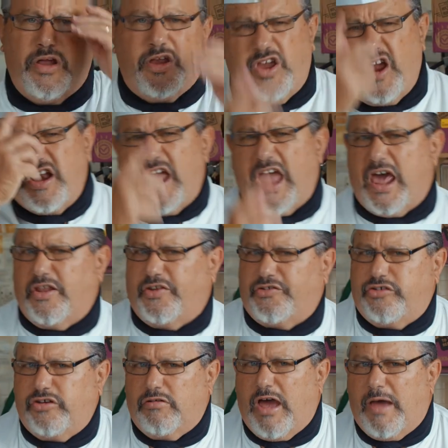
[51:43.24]
you know how to
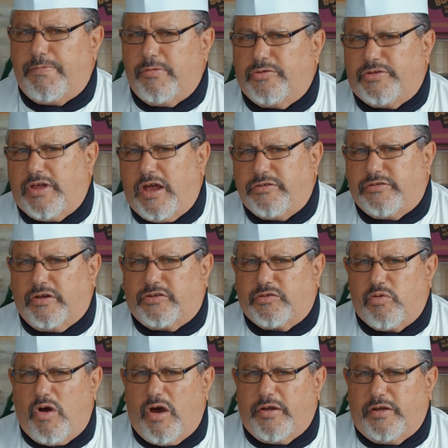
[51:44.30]
stew apples, don't you? It's
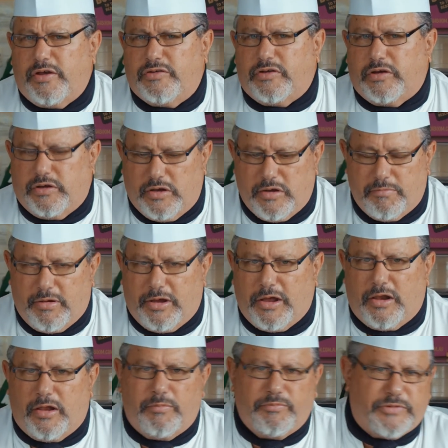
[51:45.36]
quite easy.
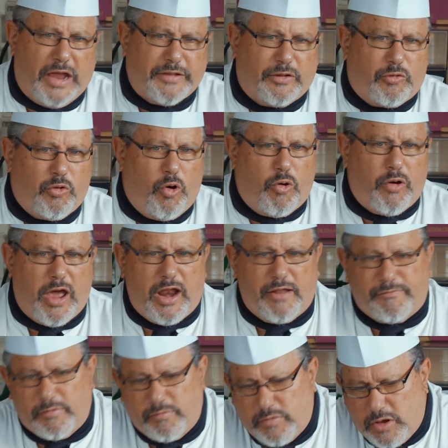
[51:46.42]
Peel them, take the core out
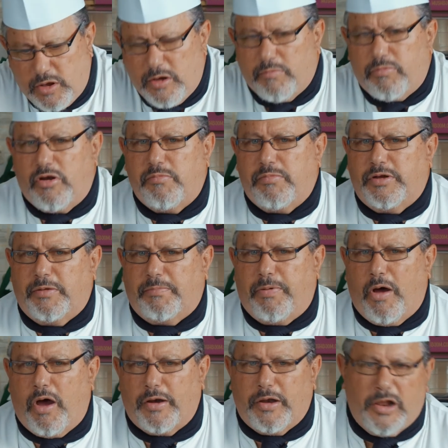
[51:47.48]
of them, put them in the
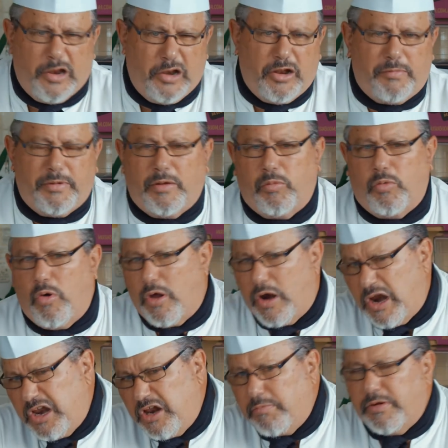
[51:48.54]
pot, a little bit of water,
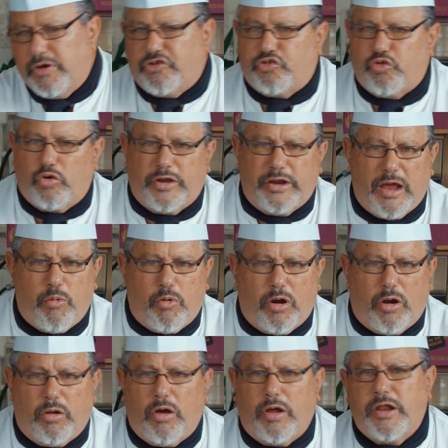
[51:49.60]
a little bit of sugar, you don't want
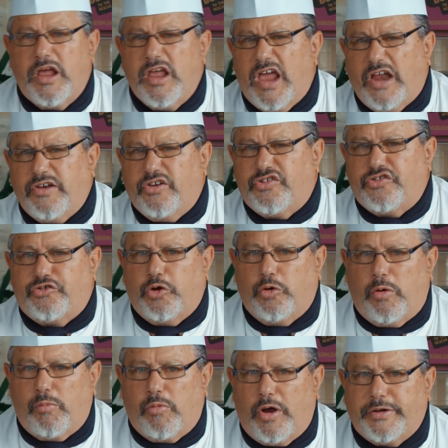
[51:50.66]
a lot, and just
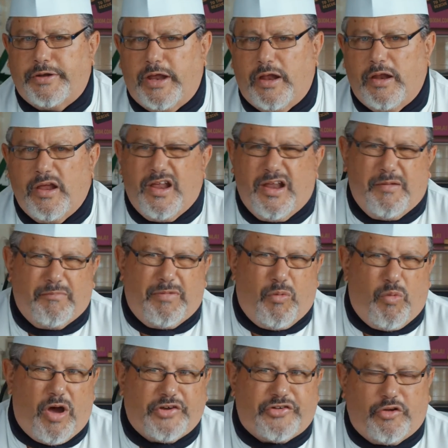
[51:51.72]
stew them right down. But
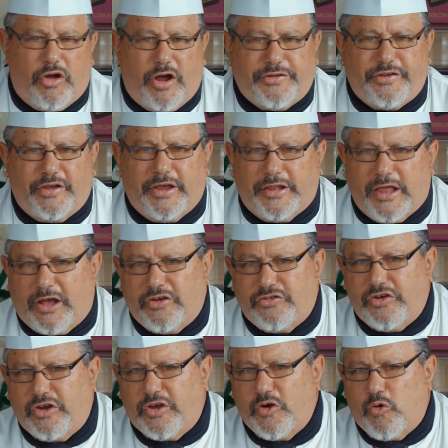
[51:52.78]
why should I tell you that? Because
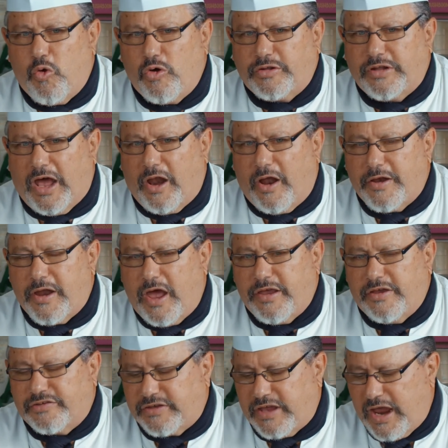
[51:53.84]
you can cook that. I know
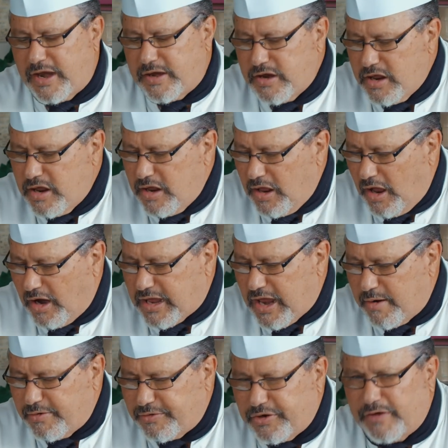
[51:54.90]
you can. I
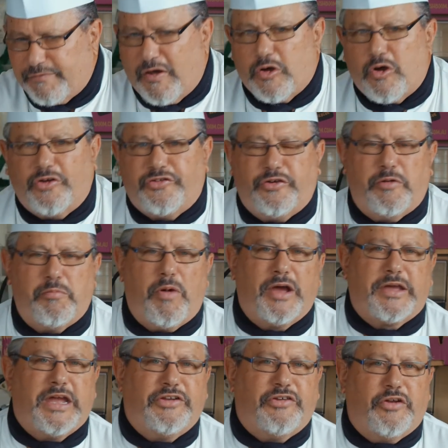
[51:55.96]
guarantee if I got you in my
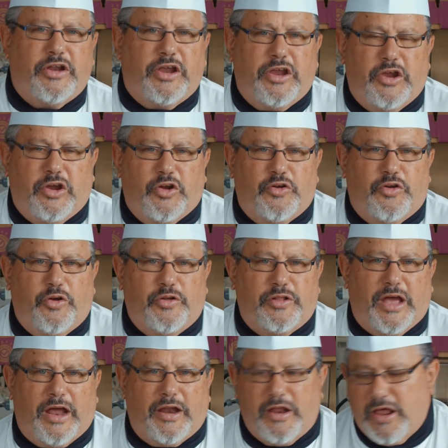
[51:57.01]
kitchen here, you could do
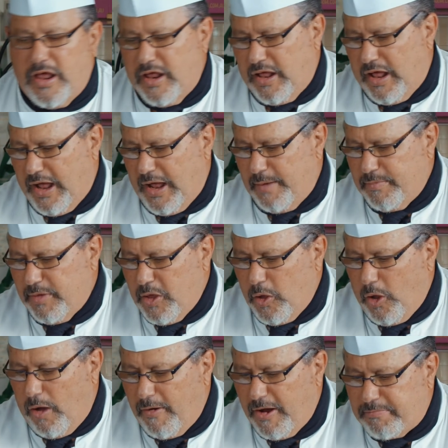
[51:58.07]
that. Um,
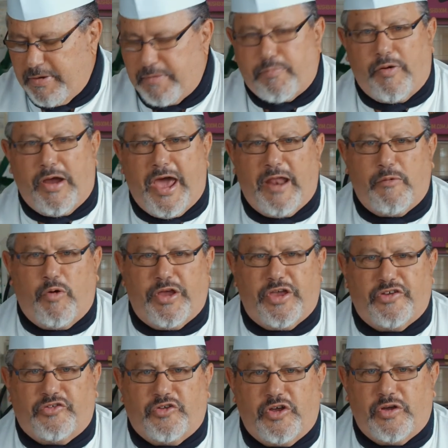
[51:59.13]
always be proud of what
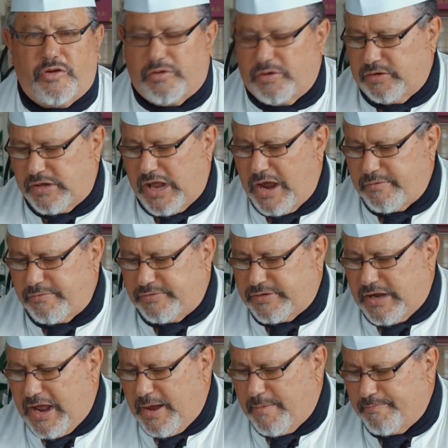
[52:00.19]
you do. Don't
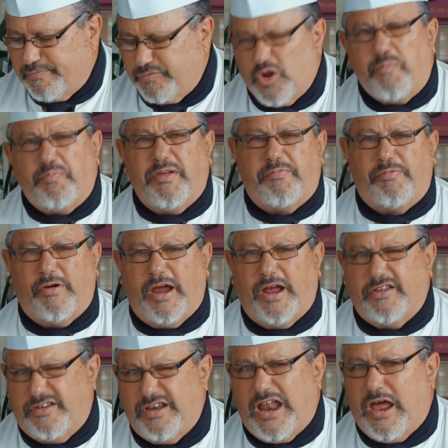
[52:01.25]
um, not be
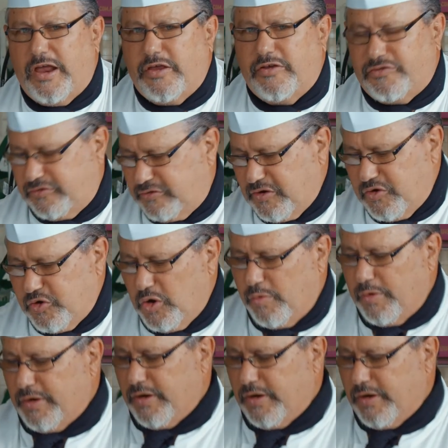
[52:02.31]
proud. You know, you can do